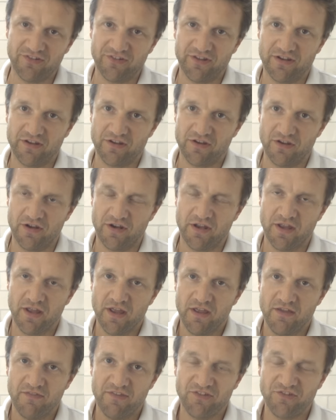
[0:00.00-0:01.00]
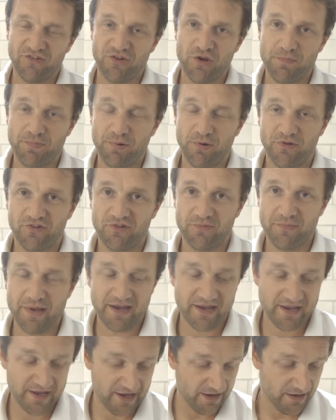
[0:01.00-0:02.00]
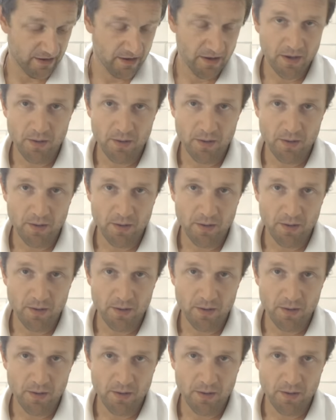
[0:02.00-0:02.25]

silicone, there's two points to make here.